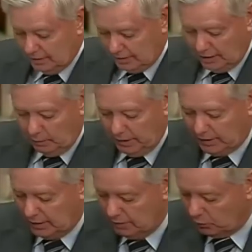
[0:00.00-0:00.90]
Now, I'll
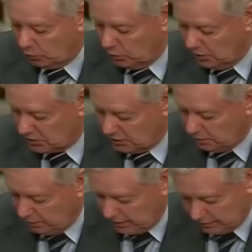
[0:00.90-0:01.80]
make that request in a
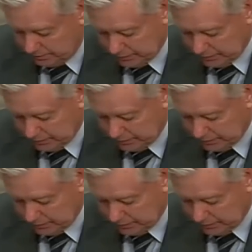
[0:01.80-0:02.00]
minute.